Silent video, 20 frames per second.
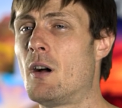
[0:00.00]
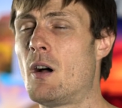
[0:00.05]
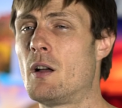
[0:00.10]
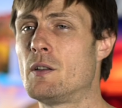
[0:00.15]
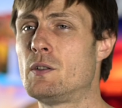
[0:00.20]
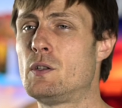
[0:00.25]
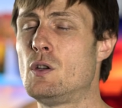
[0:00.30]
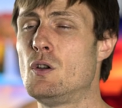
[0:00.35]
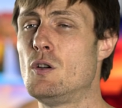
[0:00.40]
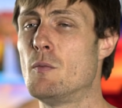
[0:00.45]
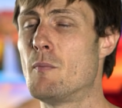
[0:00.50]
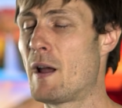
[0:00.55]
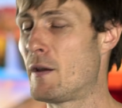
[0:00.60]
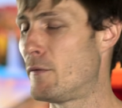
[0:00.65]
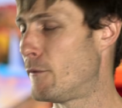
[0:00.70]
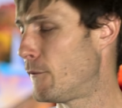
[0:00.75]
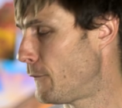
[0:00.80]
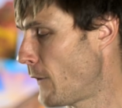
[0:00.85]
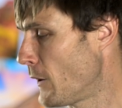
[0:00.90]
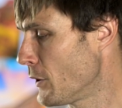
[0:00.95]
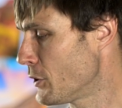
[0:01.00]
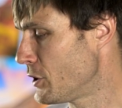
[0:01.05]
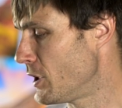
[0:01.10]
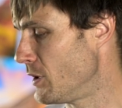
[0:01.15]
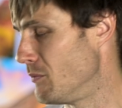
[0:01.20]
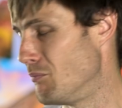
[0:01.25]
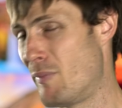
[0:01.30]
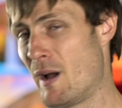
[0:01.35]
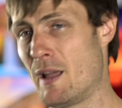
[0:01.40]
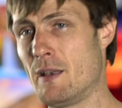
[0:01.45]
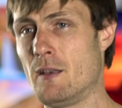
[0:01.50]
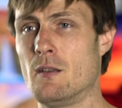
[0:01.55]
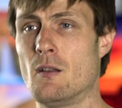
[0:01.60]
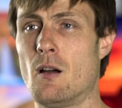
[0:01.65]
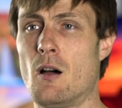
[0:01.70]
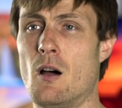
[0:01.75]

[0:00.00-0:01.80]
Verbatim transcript: onto my function button